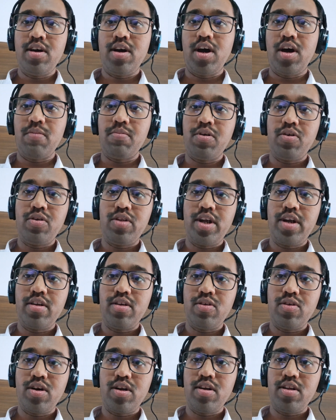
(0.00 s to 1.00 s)
Above that,
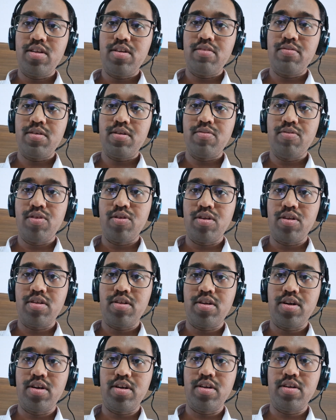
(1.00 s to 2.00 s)
you are eligible for
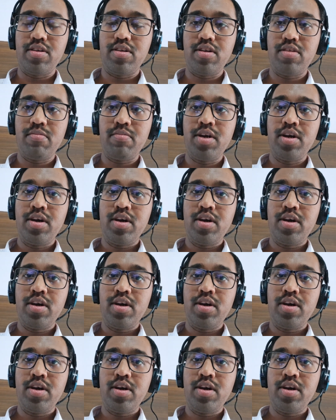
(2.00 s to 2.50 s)
this internship,